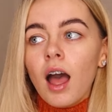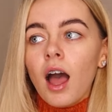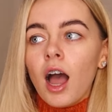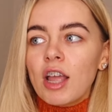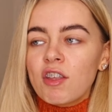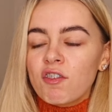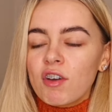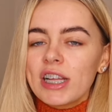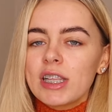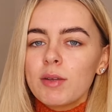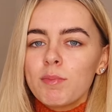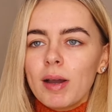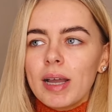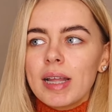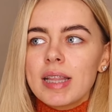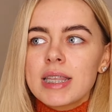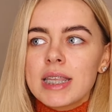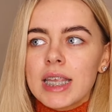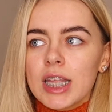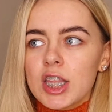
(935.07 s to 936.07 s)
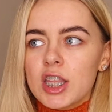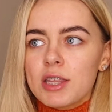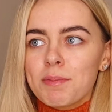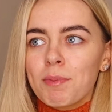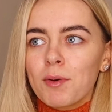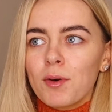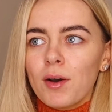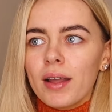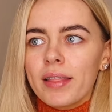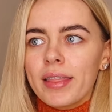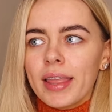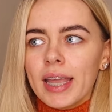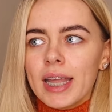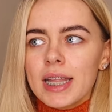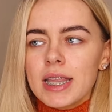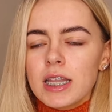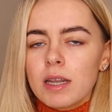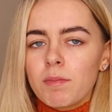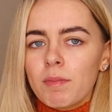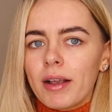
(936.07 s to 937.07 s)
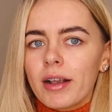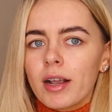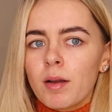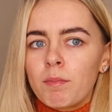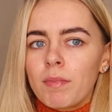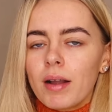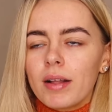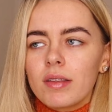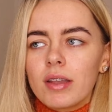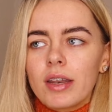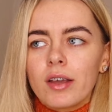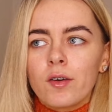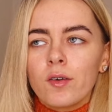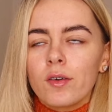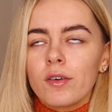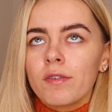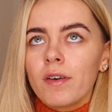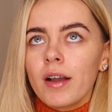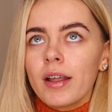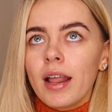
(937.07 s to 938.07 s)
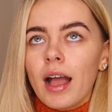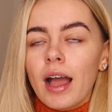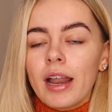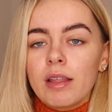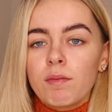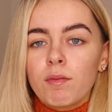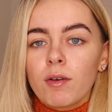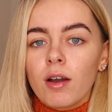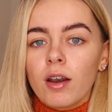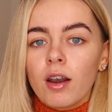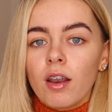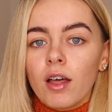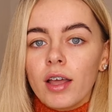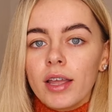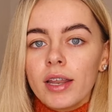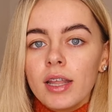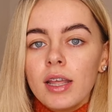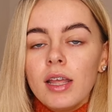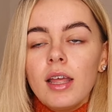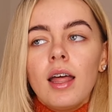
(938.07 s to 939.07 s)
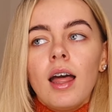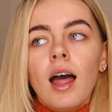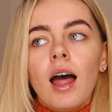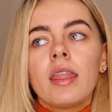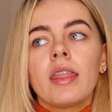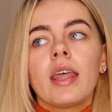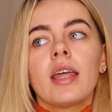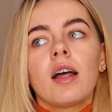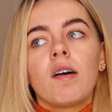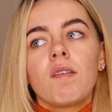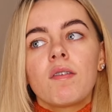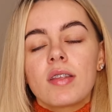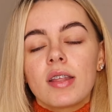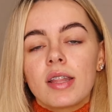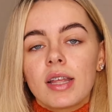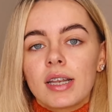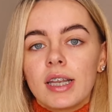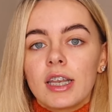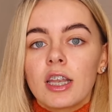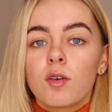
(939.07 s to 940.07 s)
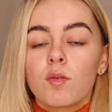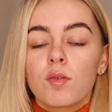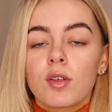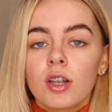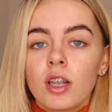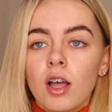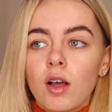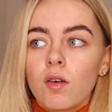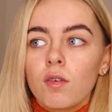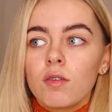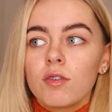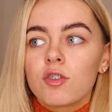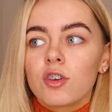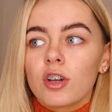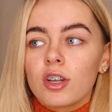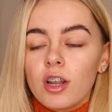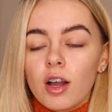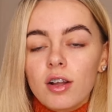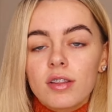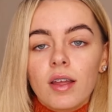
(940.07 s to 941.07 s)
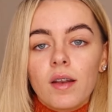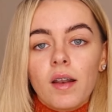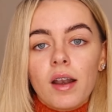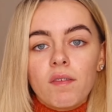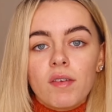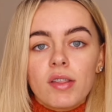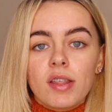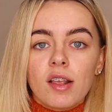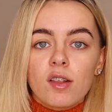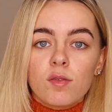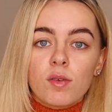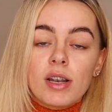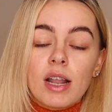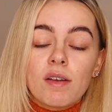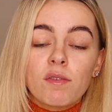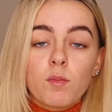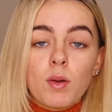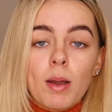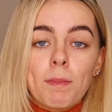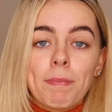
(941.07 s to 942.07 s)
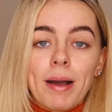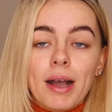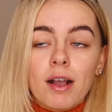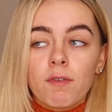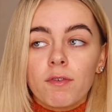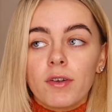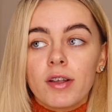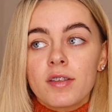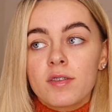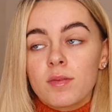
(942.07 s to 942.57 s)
I tried to buy it since, but I think it's an American brand and I couldn't find it anywhere online, and then obviously the clinic was closed during lockdown and everything, so I never went back for it.